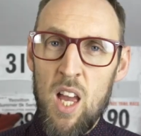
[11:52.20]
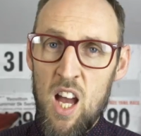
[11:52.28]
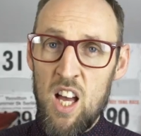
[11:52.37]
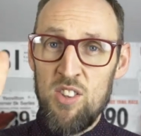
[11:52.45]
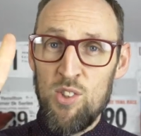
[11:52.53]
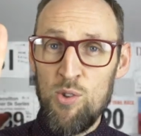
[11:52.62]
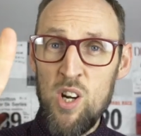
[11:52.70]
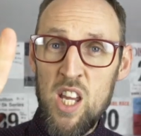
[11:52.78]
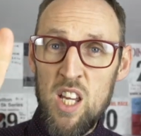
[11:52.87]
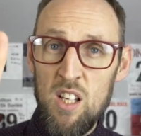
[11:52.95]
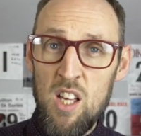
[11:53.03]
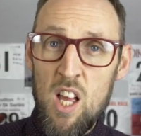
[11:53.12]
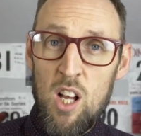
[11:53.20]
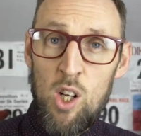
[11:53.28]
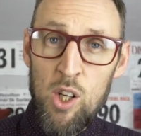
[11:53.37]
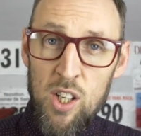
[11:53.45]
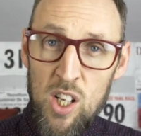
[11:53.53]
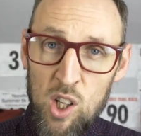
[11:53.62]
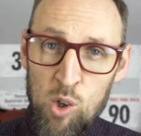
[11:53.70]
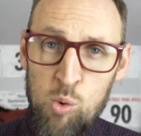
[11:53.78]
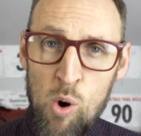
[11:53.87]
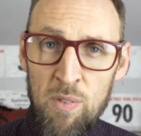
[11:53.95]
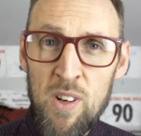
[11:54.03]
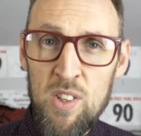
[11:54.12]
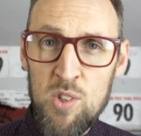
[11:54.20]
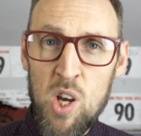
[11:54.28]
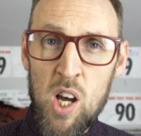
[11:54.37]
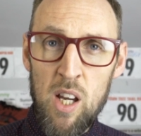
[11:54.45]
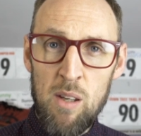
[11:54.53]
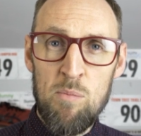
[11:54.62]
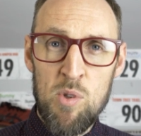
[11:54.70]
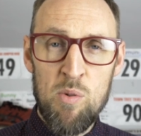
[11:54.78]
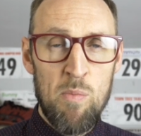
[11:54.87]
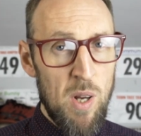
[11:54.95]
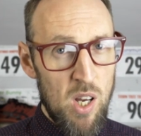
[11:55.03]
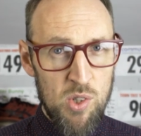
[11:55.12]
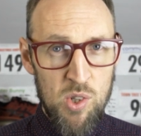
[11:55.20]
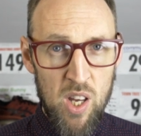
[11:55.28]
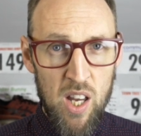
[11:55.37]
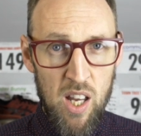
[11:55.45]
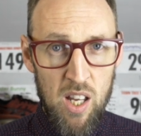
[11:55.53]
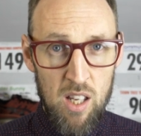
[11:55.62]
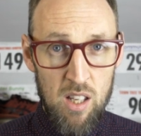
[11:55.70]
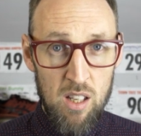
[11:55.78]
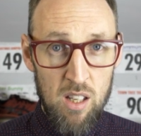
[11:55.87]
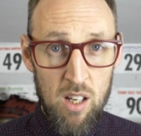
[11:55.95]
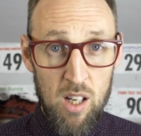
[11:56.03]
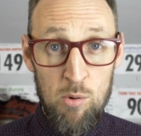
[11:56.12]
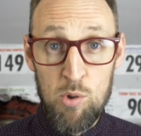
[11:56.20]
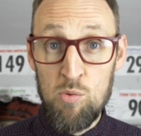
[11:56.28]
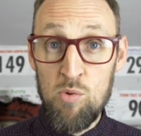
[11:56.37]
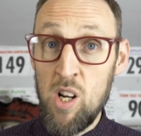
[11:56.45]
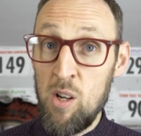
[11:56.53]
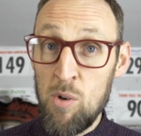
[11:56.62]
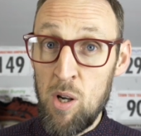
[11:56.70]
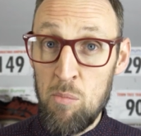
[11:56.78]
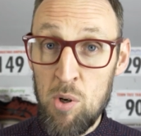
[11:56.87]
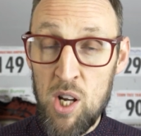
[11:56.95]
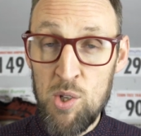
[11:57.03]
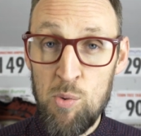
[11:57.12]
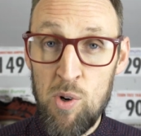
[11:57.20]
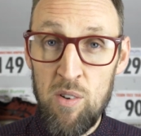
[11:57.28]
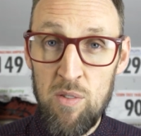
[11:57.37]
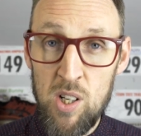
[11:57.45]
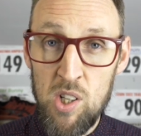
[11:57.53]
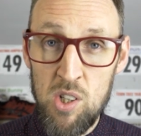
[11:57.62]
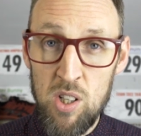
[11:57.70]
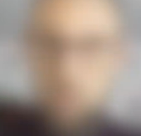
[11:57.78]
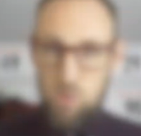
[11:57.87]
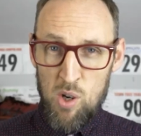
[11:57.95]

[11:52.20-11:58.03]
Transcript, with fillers: And 3, looking at equivalent times from last year, I was really, really impressed where I finished.